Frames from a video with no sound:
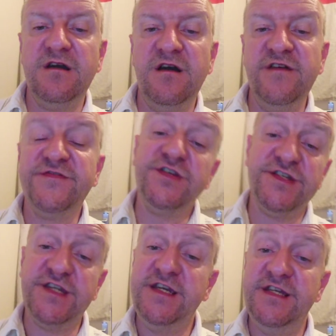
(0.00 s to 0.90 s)
I've
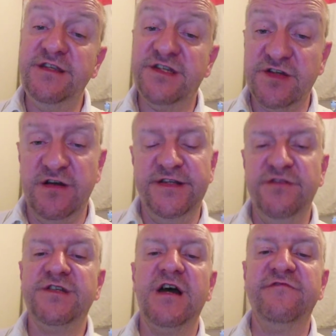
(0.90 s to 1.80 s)
just seen Sky
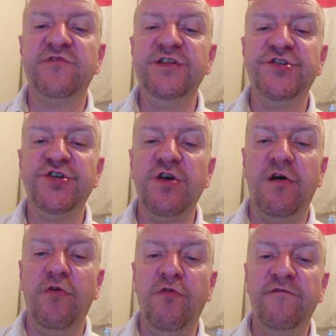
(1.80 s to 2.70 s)
News coverage
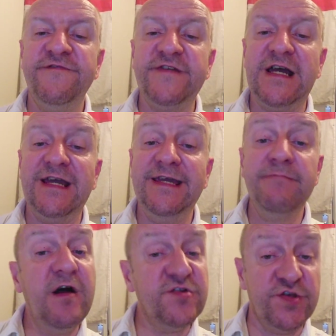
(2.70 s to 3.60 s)
of a
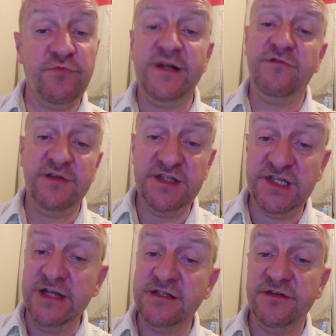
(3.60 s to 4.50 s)
march that went on in
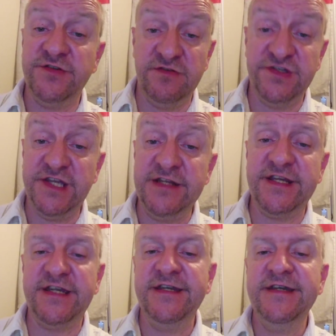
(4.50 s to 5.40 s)
Sunderland on
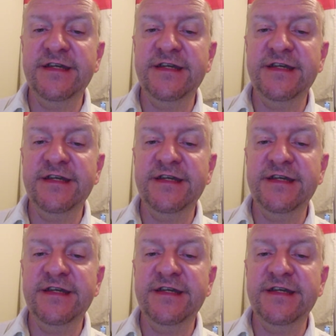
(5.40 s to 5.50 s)
Sunday.